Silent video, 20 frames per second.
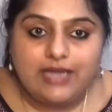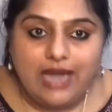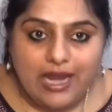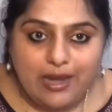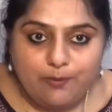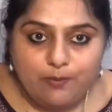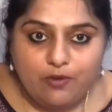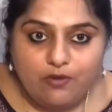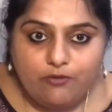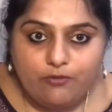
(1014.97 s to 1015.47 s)

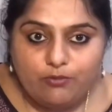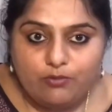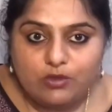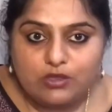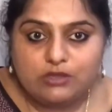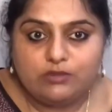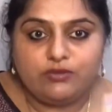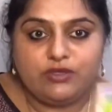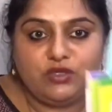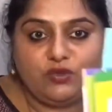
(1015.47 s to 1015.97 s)
type of
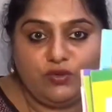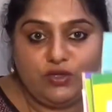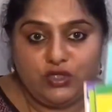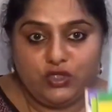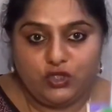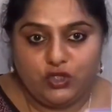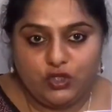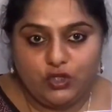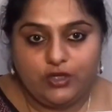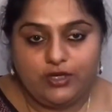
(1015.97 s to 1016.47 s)
books which we
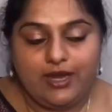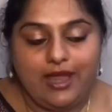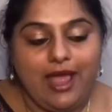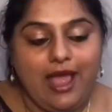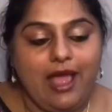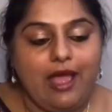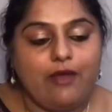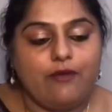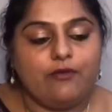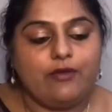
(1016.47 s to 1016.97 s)
should
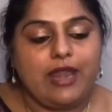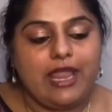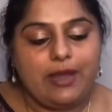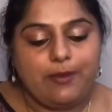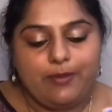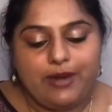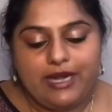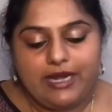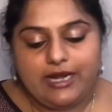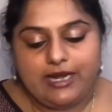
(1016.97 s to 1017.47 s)
have
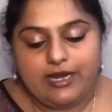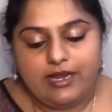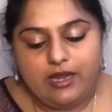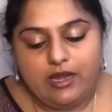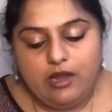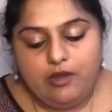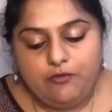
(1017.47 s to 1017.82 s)
like by